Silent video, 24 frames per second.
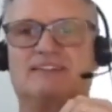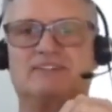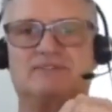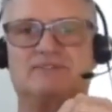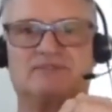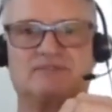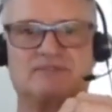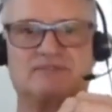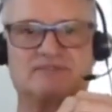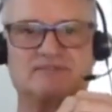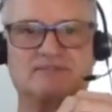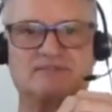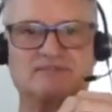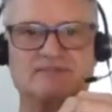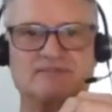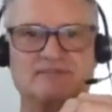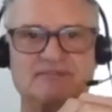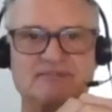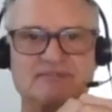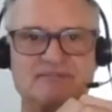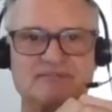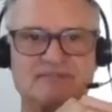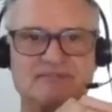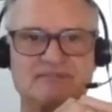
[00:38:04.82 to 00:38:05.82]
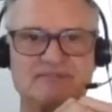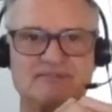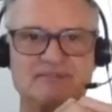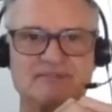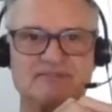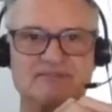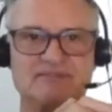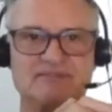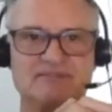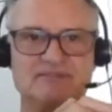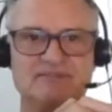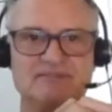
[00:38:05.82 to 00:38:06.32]
Numerous times.
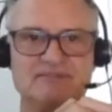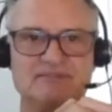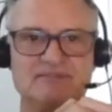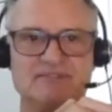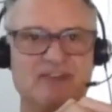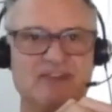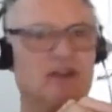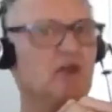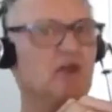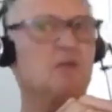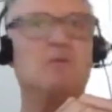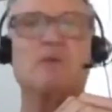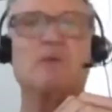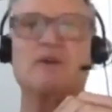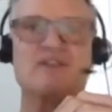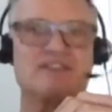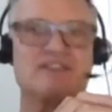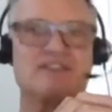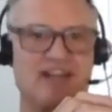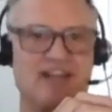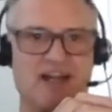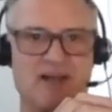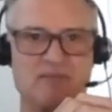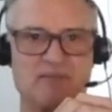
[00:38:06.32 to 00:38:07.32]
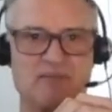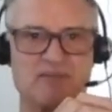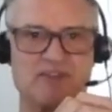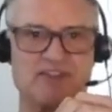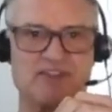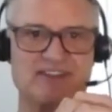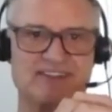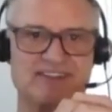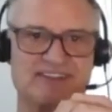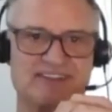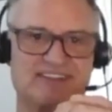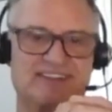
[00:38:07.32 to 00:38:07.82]
God never
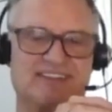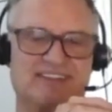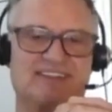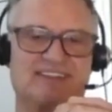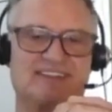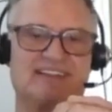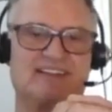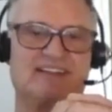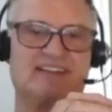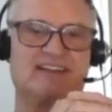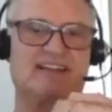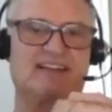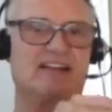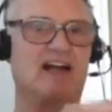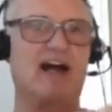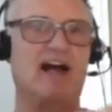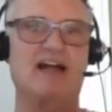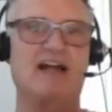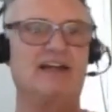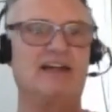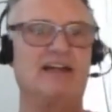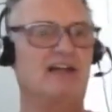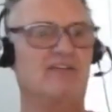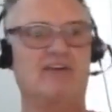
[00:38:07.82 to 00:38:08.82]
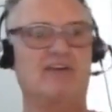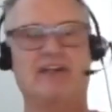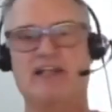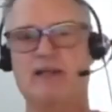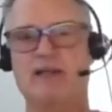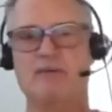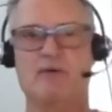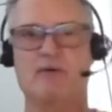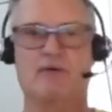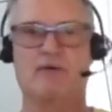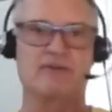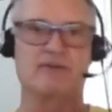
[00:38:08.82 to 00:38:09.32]
came over and said, you know something?
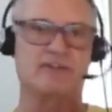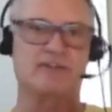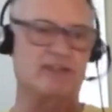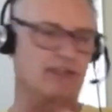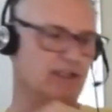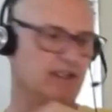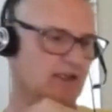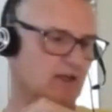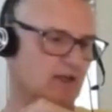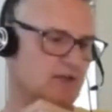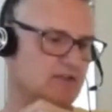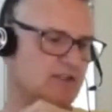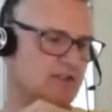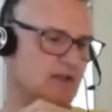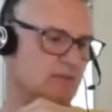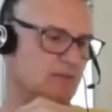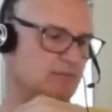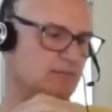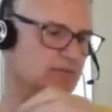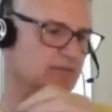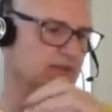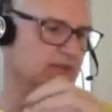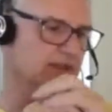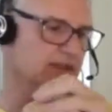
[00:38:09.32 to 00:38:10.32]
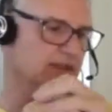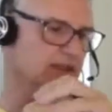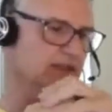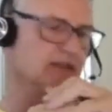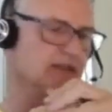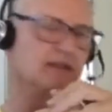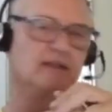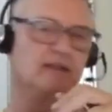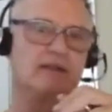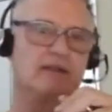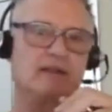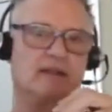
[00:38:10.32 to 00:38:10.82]
You're a chronic
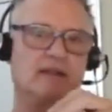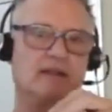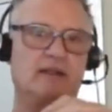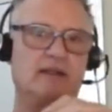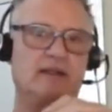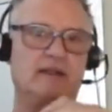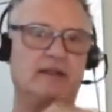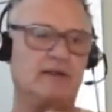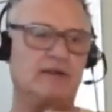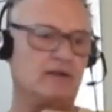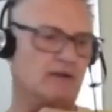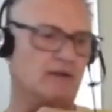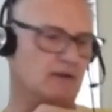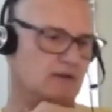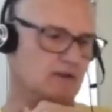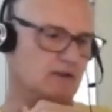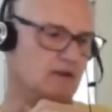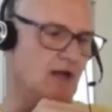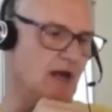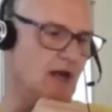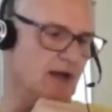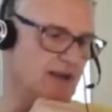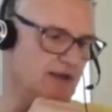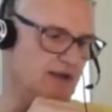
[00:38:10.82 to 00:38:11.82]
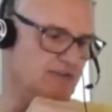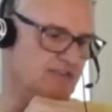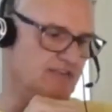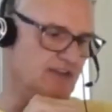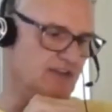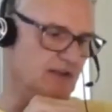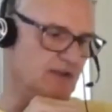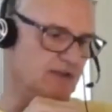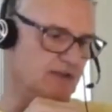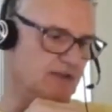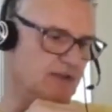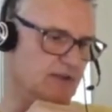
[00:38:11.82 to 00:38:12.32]
failure. You suck. And
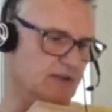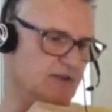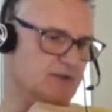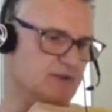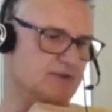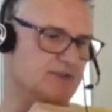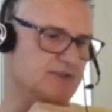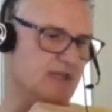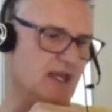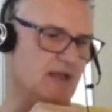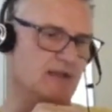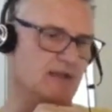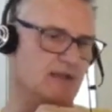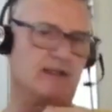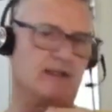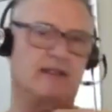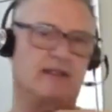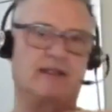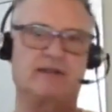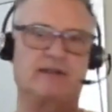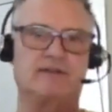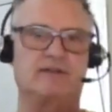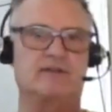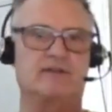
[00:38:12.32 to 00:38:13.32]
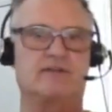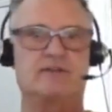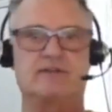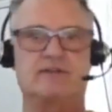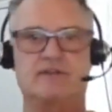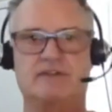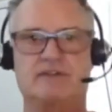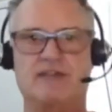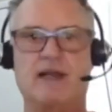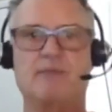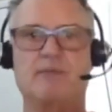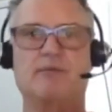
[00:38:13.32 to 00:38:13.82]
step on my neck. It never
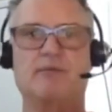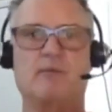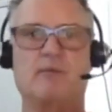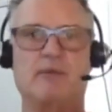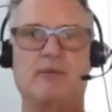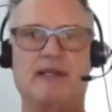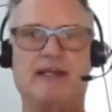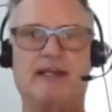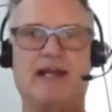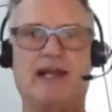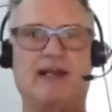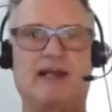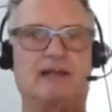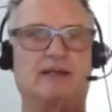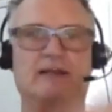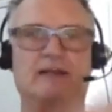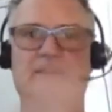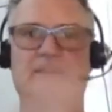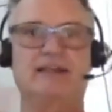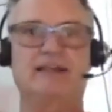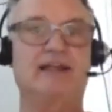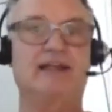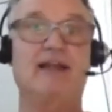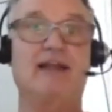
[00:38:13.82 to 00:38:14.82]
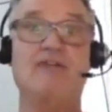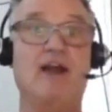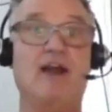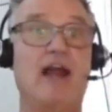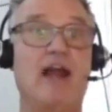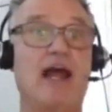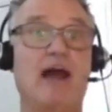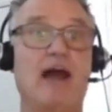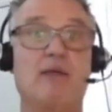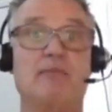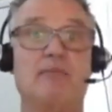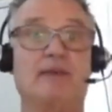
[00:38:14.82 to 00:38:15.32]
happened. He
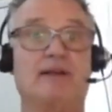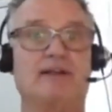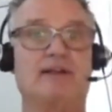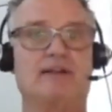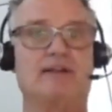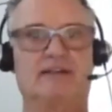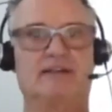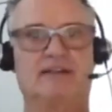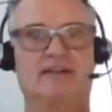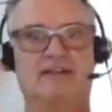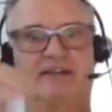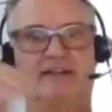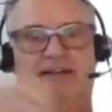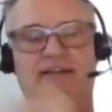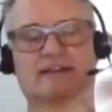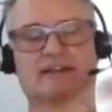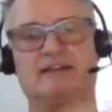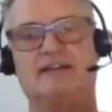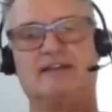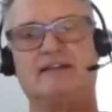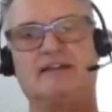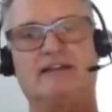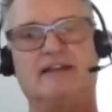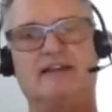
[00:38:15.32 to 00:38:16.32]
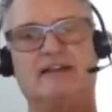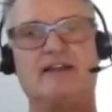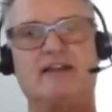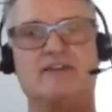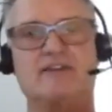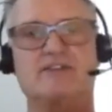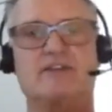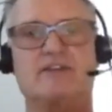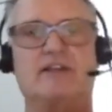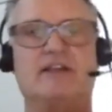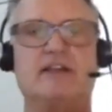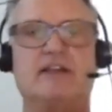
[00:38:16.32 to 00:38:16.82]
doesn't need to. The devil's
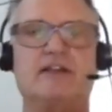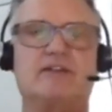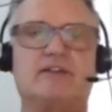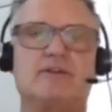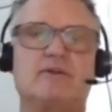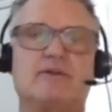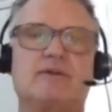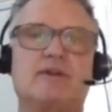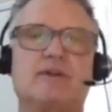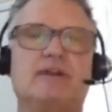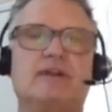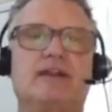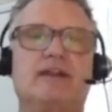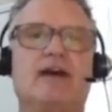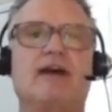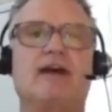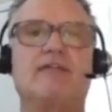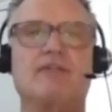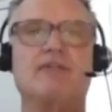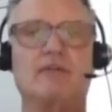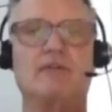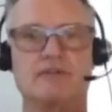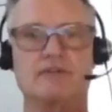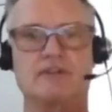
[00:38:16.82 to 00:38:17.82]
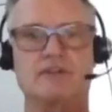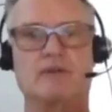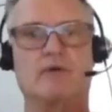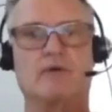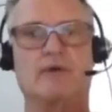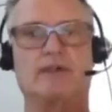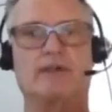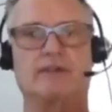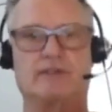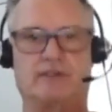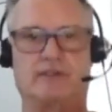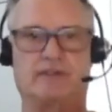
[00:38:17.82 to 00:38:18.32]
going to do it.
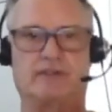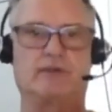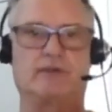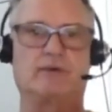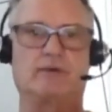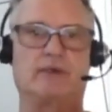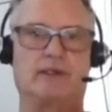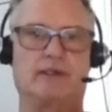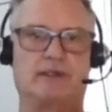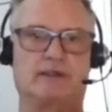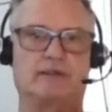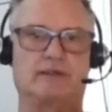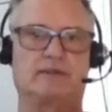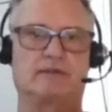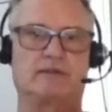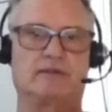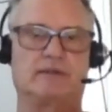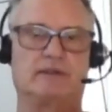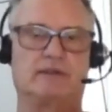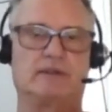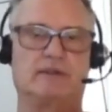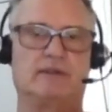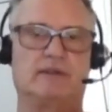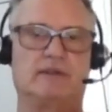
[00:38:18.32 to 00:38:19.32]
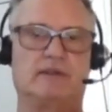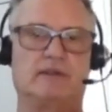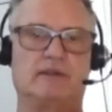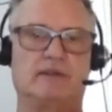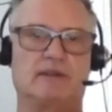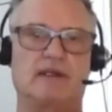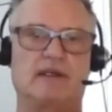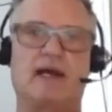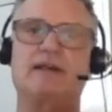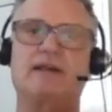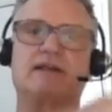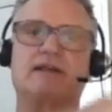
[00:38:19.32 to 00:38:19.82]
God doesn't need to judge you.
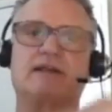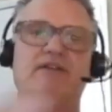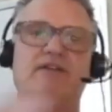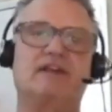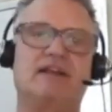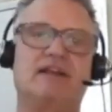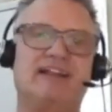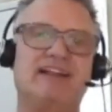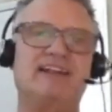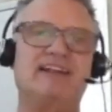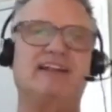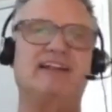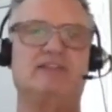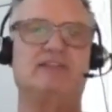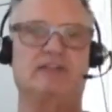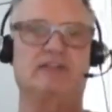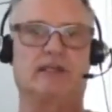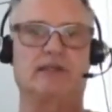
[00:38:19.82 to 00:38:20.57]
Krima.